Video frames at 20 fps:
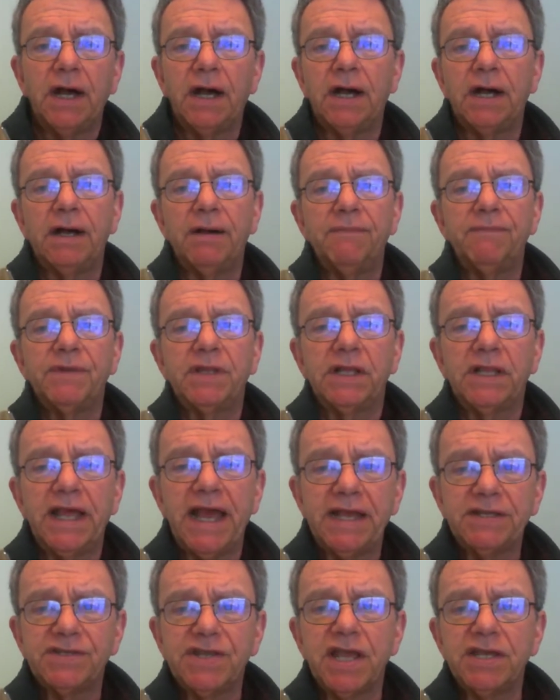The
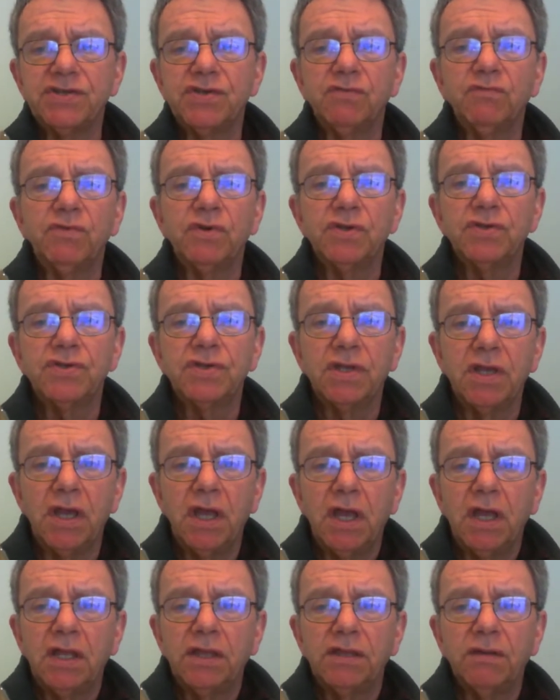last session was
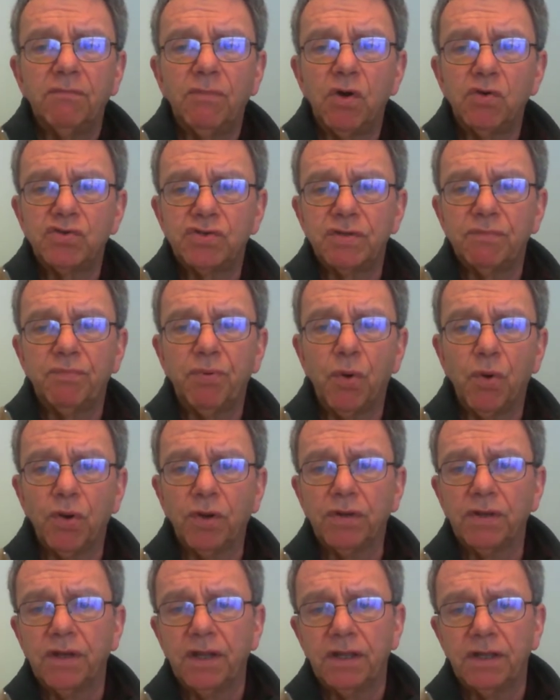the most
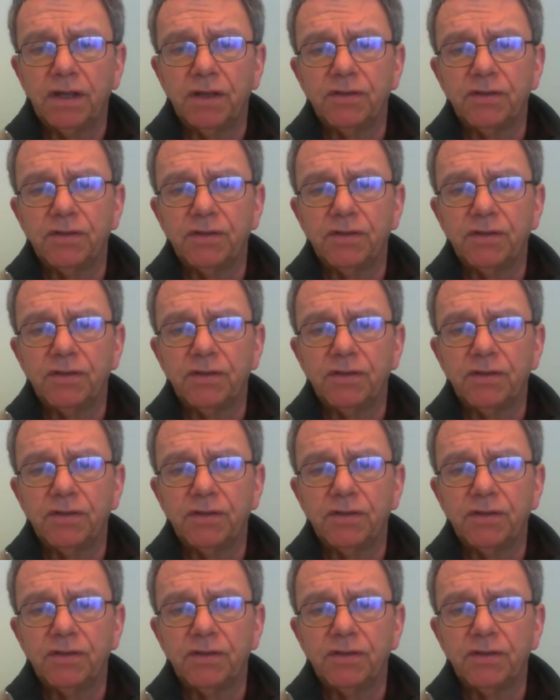important.